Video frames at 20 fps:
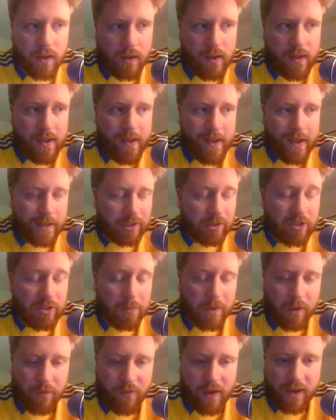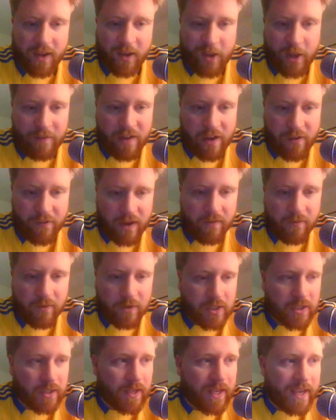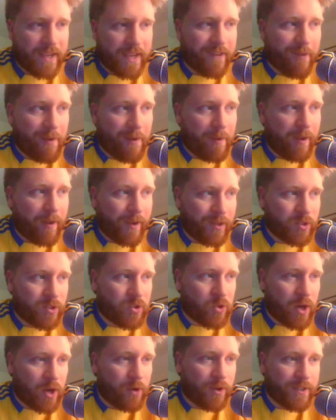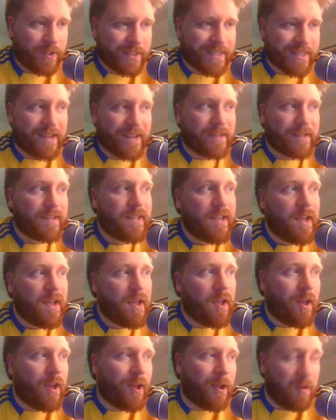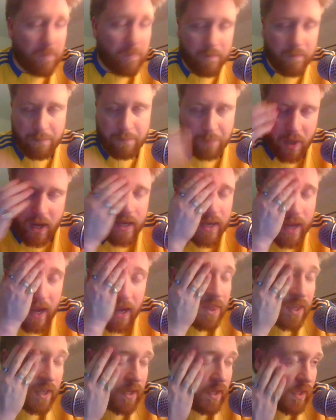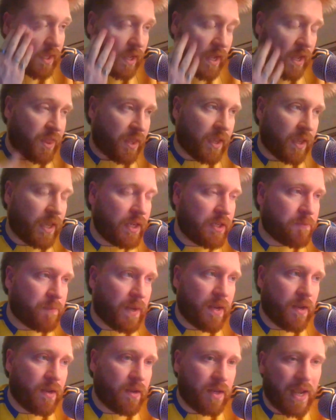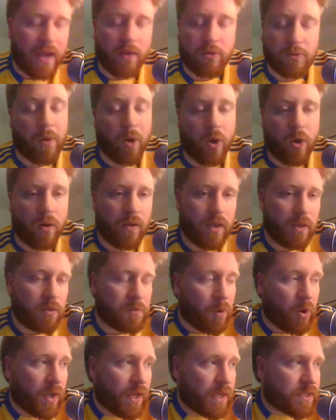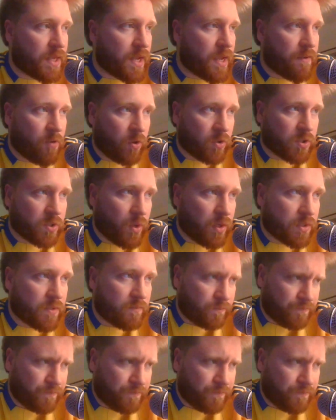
I seem to be defending a lot of our favourites here, aren't I? Strauch and Stack. But I think he's been, he's poor. He was poor yesterday. Of course he was.